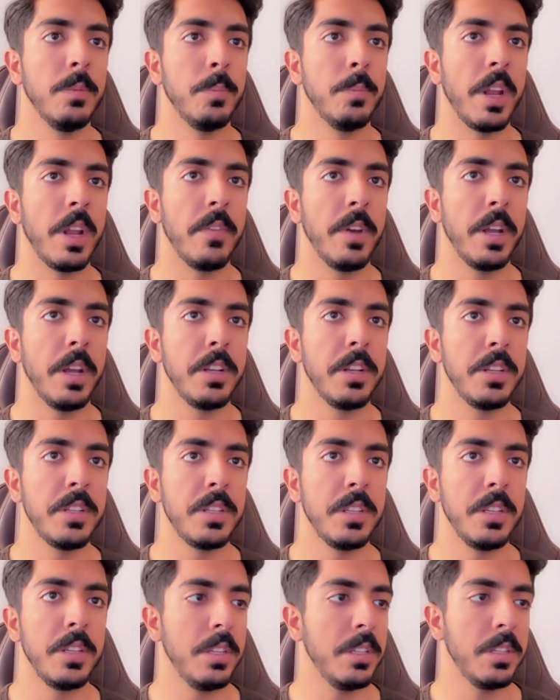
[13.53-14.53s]
By the way, this
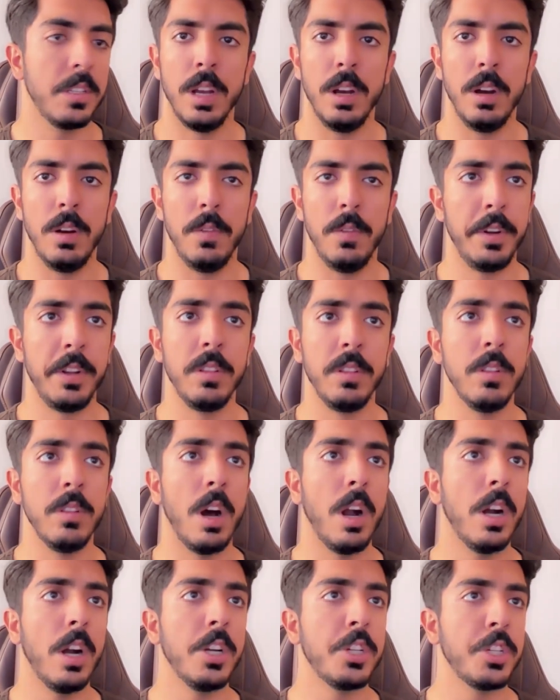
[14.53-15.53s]
is a very
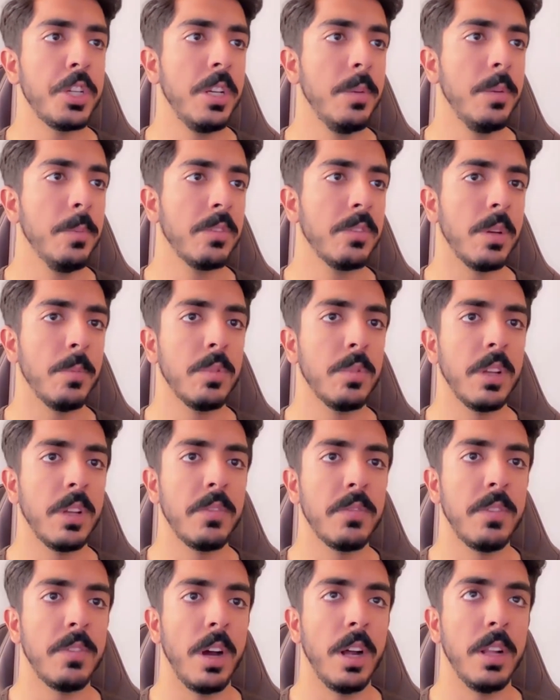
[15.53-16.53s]
large email template
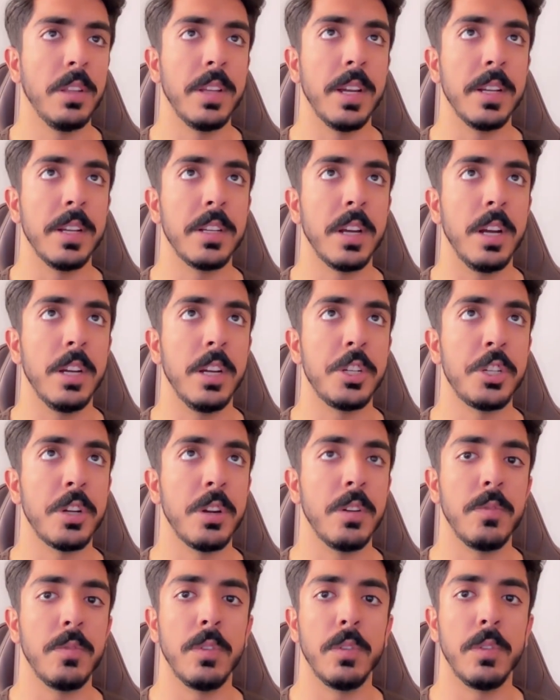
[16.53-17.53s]
file that I
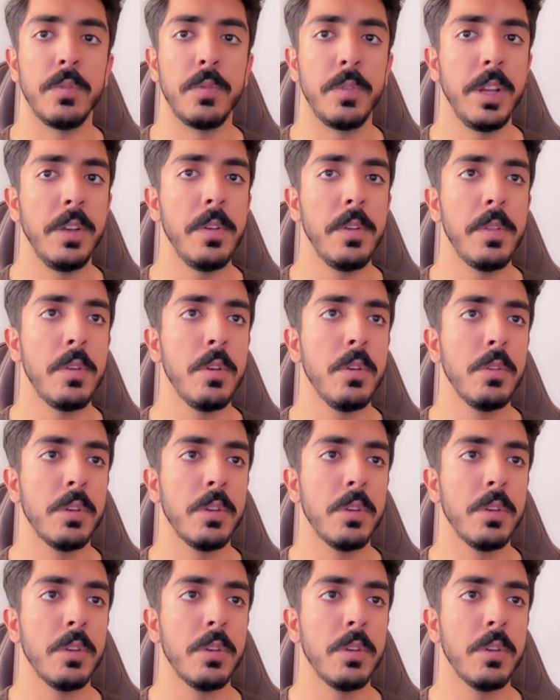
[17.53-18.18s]
share for free with you.